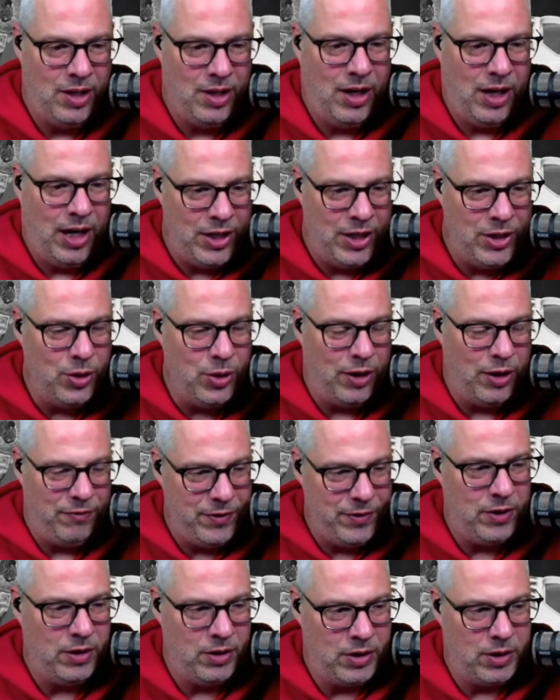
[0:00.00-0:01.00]
do. I
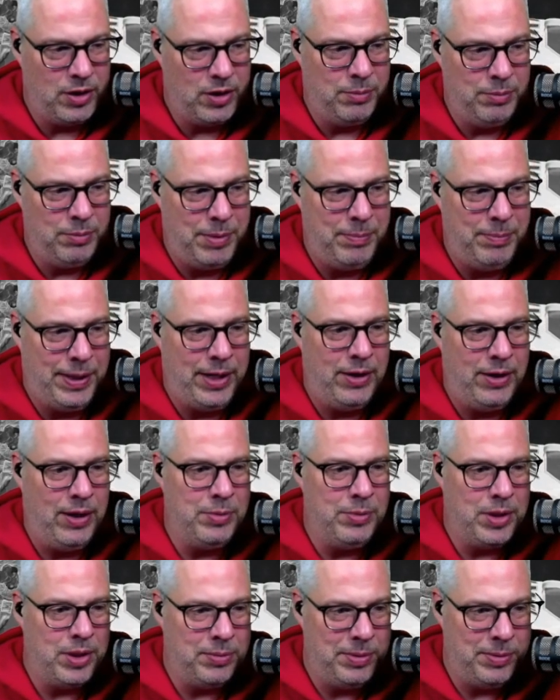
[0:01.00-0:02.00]
feel a little bit better. I'm
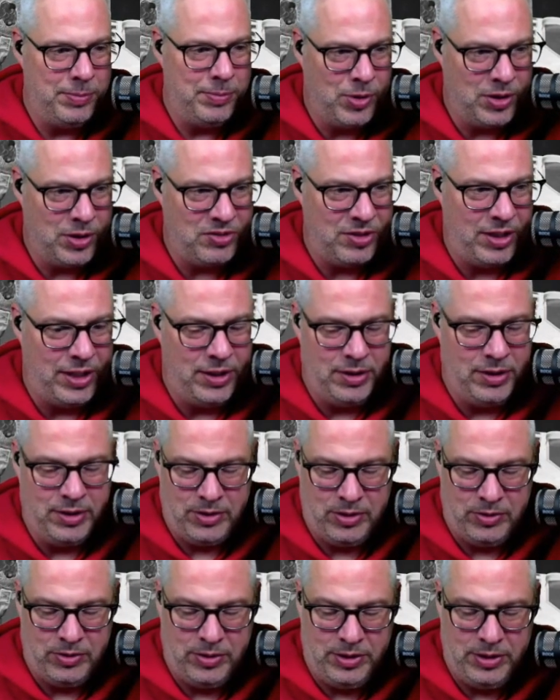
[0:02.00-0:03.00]
a little bit more excited to
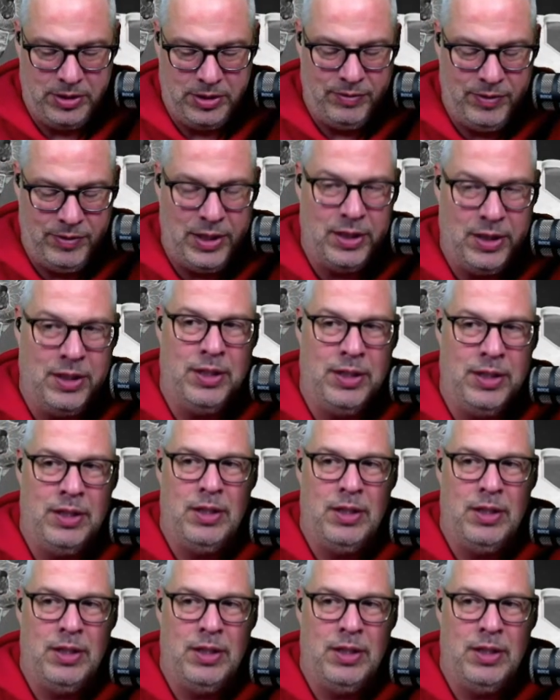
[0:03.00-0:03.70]
turn the TV on.